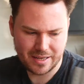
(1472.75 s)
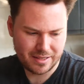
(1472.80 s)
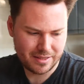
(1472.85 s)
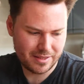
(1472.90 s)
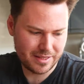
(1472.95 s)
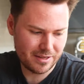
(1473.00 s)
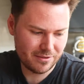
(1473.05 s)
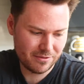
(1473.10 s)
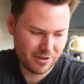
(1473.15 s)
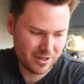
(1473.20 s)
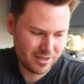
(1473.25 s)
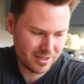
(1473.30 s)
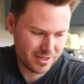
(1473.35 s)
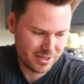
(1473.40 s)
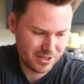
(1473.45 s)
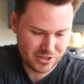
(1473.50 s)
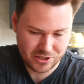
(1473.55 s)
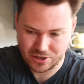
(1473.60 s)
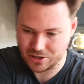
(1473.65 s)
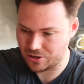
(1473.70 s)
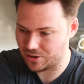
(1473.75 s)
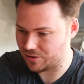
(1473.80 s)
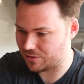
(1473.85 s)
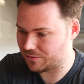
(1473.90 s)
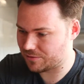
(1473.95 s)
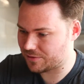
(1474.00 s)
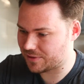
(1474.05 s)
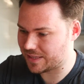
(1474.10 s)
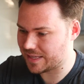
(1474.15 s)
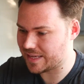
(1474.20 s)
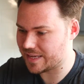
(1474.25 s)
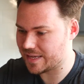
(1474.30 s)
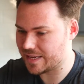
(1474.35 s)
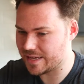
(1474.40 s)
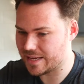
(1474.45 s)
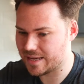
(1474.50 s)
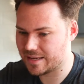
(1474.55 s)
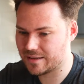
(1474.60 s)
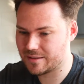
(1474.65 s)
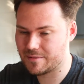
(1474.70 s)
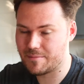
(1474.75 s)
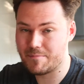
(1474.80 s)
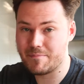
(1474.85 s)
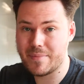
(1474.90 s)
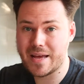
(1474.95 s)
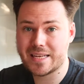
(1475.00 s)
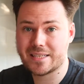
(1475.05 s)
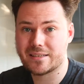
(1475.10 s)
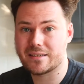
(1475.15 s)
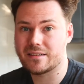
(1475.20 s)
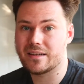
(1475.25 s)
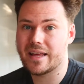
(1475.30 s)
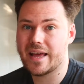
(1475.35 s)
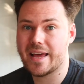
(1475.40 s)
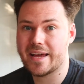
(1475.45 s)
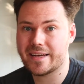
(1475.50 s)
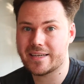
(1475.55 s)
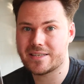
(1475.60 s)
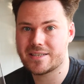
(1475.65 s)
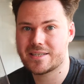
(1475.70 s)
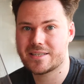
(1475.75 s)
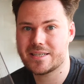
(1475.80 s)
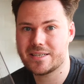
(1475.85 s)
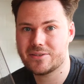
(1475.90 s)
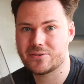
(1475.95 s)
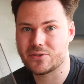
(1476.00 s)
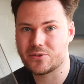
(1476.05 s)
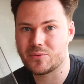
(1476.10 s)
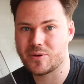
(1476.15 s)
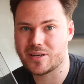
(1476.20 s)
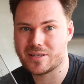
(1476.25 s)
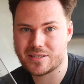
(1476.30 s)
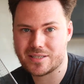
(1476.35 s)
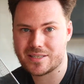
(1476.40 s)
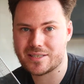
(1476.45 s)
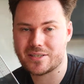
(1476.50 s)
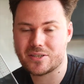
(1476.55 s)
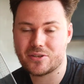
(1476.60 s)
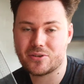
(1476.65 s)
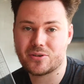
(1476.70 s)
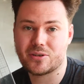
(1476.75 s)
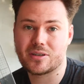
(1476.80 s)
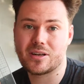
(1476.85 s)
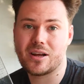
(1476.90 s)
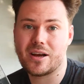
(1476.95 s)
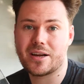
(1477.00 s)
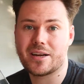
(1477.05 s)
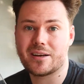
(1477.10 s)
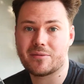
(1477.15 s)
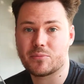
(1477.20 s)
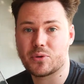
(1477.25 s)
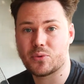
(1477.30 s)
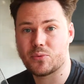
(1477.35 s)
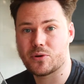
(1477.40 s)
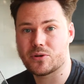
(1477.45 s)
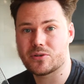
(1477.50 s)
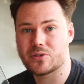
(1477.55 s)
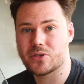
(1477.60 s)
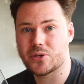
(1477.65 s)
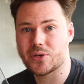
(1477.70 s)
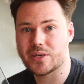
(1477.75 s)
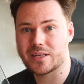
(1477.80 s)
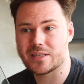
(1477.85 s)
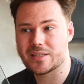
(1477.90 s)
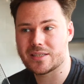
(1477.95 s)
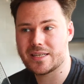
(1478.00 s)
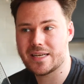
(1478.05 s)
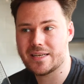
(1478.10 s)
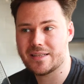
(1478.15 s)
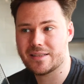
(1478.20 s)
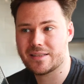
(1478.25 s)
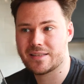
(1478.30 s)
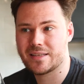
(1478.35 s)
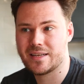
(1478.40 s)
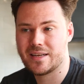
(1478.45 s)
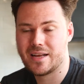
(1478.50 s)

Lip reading: The advantage of the metal edge see-through ones is that you can line up with what you're doing underneath,